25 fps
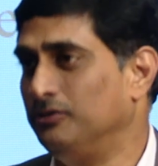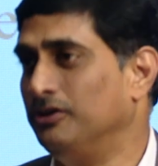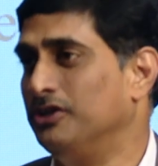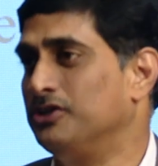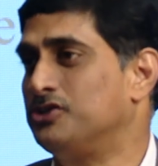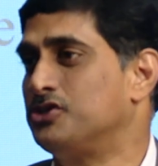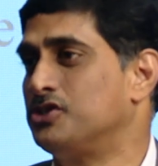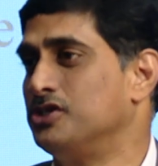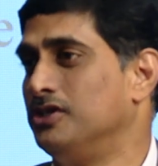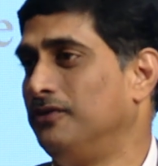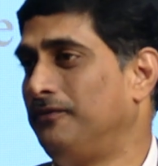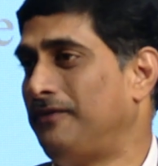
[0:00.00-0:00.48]
into
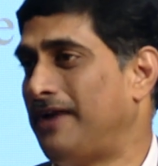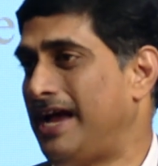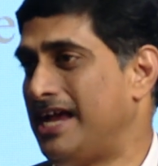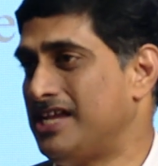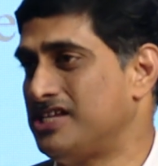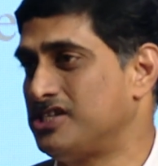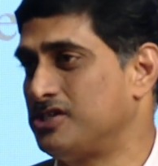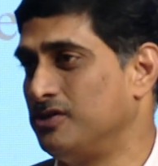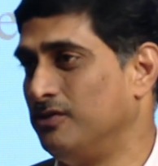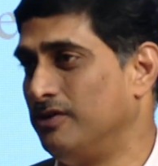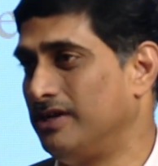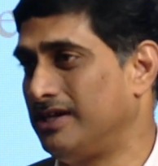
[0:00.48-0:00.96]
HUF
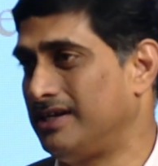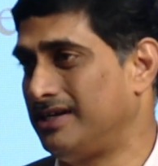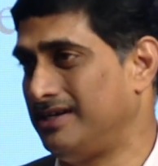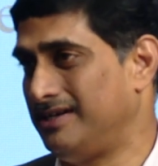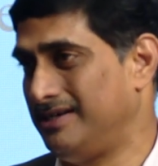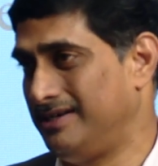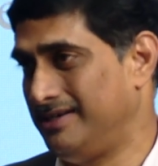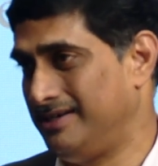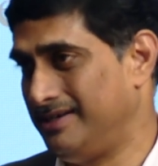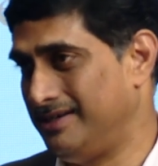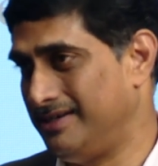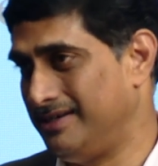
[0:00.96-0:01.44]

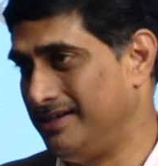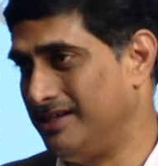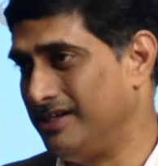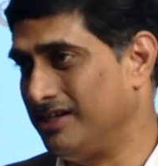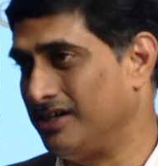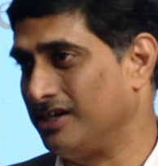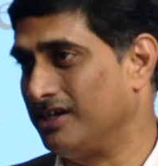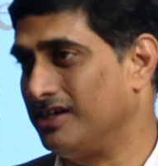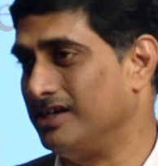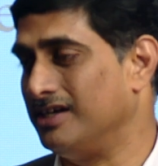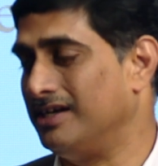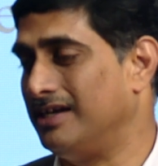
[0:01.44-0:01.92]

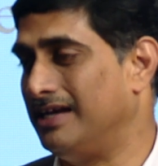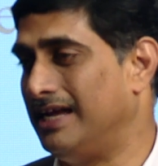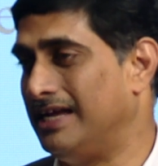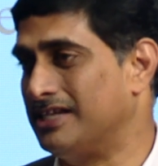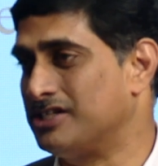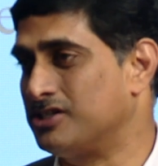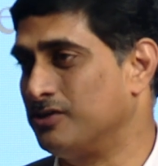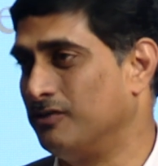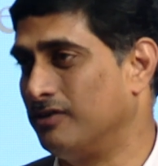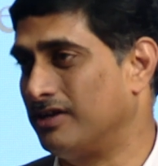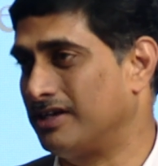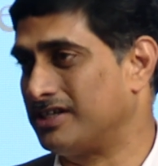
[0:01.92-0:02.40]

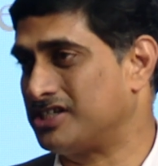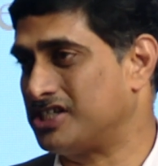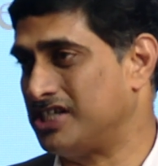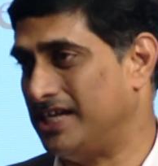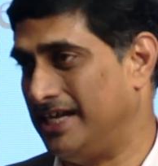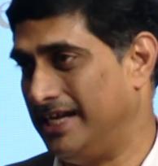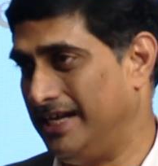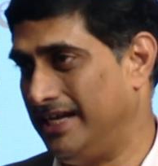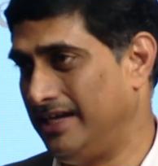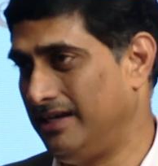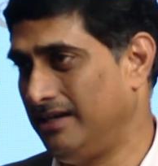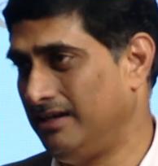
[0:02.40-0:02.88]
as your
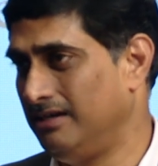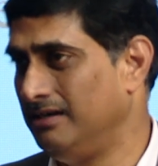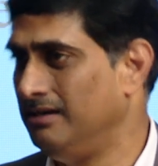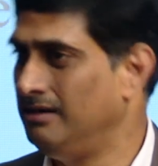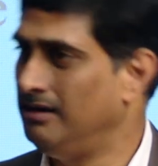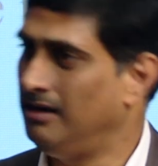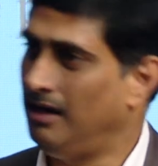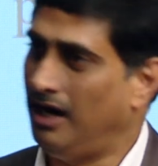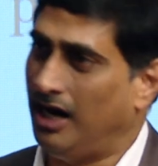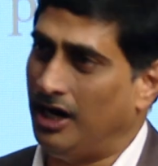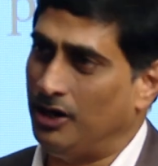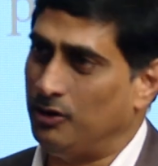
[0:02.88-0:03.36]
share
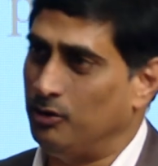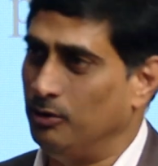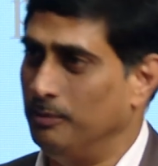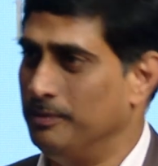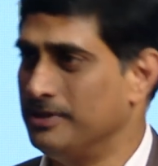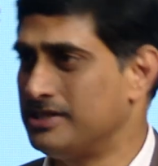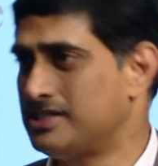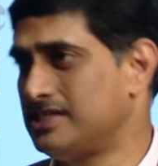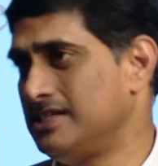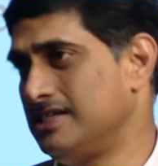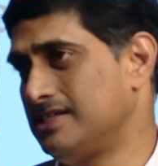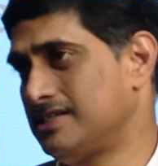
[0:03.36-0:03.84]
and do
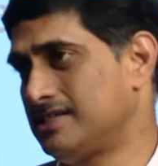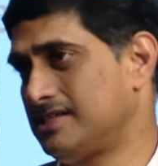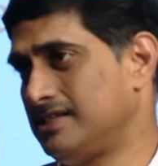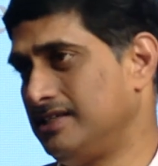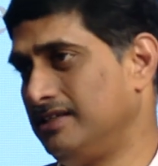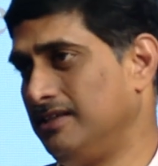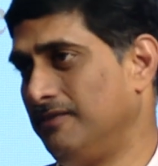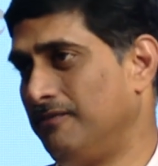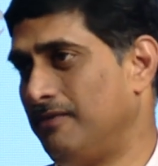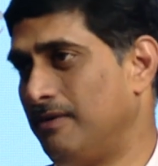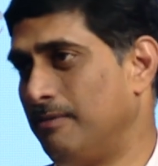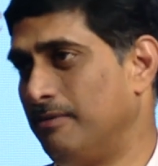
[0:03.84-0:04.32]
business
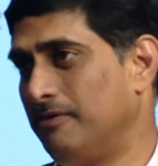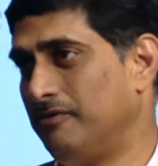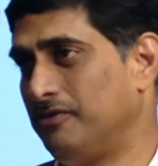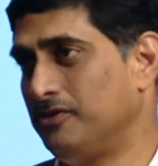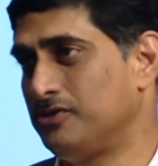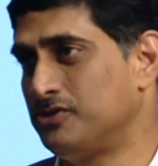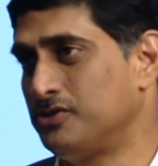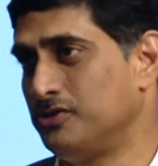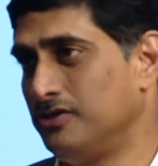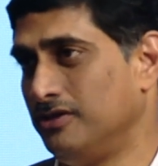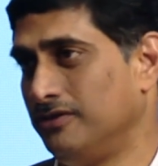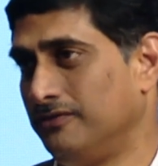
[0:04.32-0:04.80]
in the form of
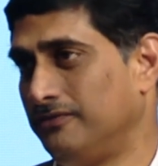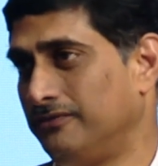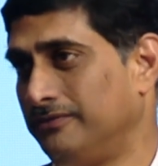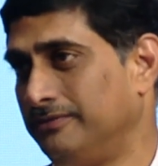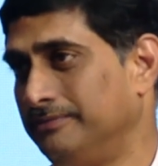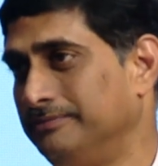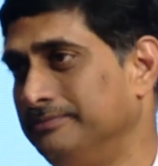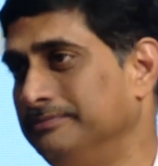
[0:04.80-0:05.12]
HUF.